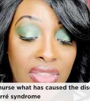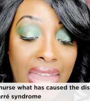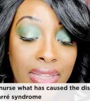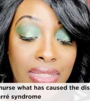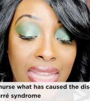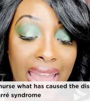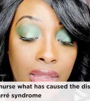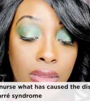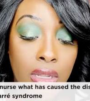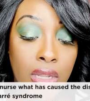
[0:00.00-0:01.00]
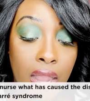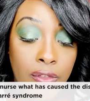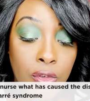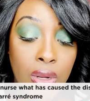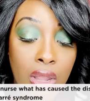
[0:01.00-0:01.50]
that attacks the
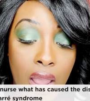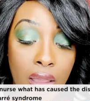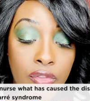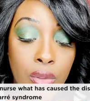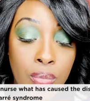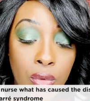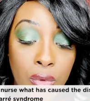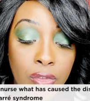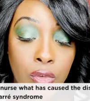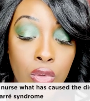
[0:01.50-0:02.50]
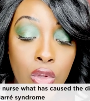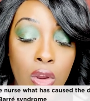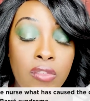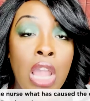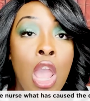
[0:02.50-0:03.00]
covering of the peripheral
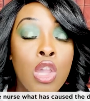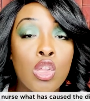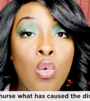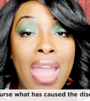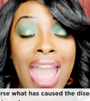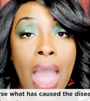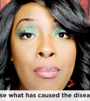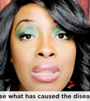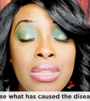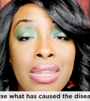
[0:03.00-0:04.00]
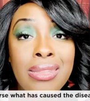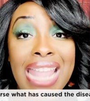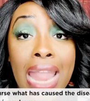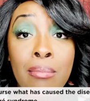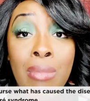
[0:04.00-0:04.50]
nerves. So what happens is
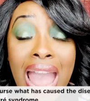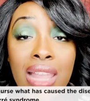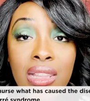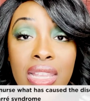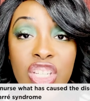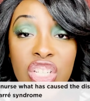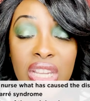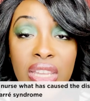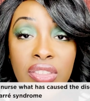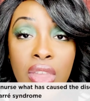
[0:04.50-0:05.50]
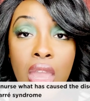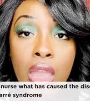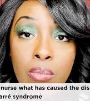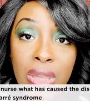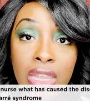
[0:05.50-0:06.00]
that myelin sheath
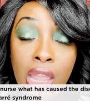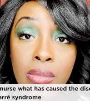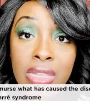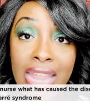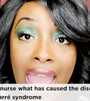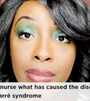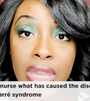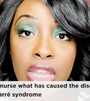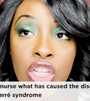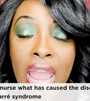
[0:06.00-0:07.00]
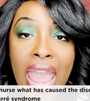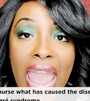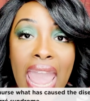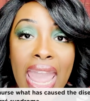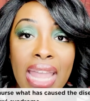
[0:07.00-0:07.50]
becomes damaged,
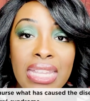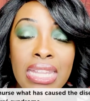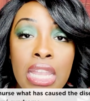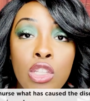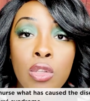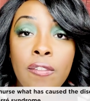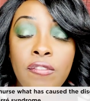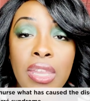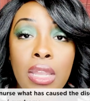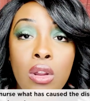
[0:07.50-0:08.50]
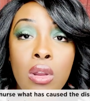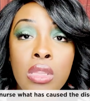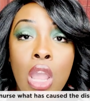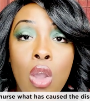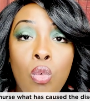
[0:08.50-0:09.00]
and it interferes
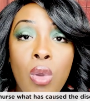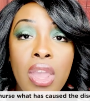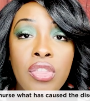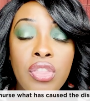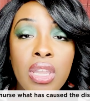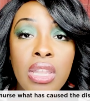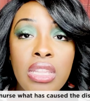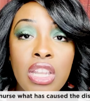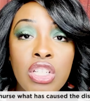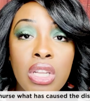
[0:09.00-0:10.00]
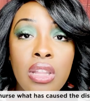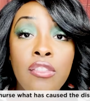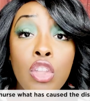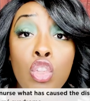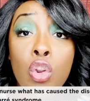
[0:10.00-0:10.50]
with the conduction
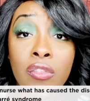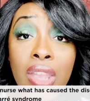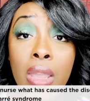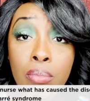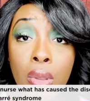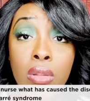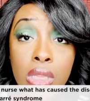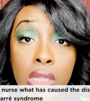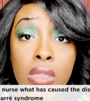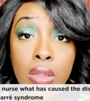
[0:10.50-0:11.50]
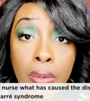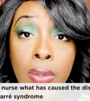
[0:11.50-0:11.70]
of the nerve impulses.